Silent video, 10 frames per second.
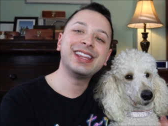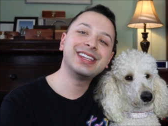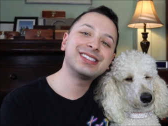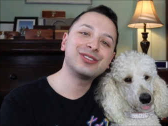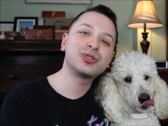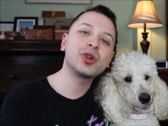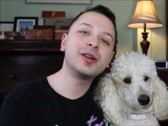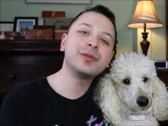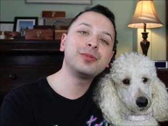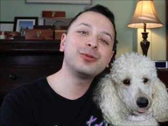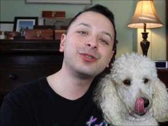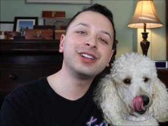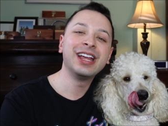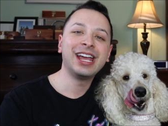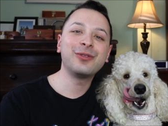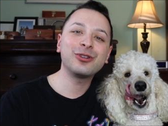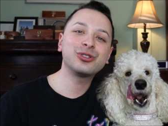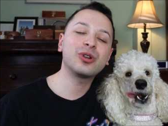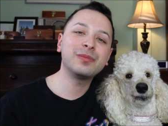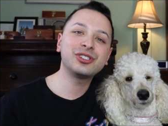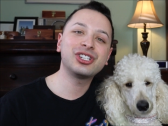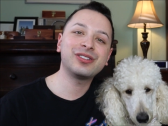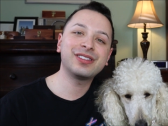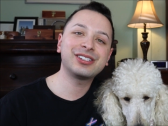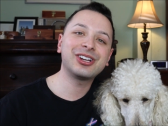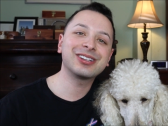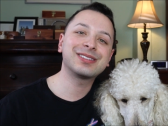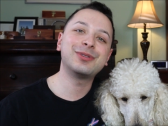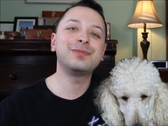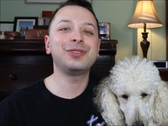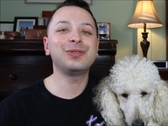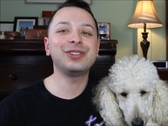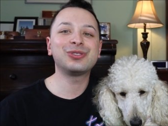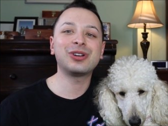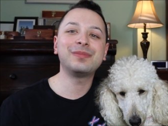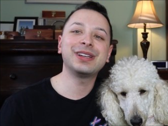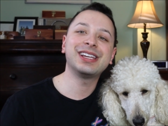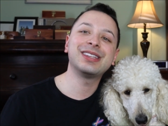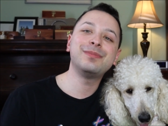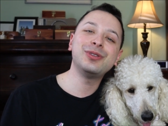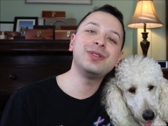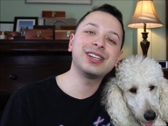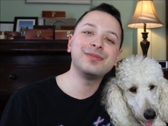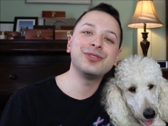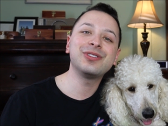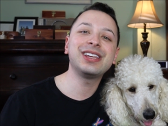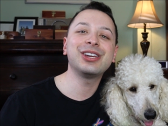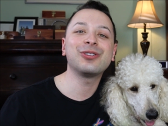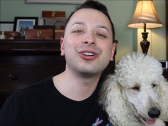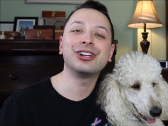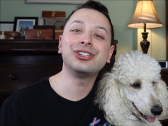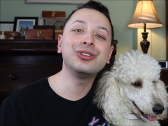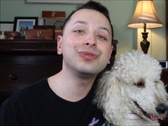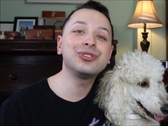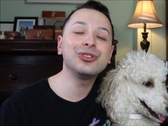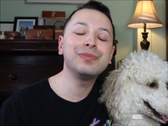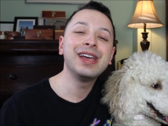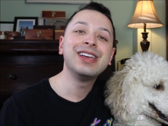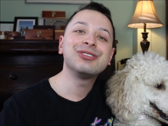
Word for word: and this is Drama Poodle, and we're a drama channel that talks about beauty, drama, and the beauty community here on YouTube.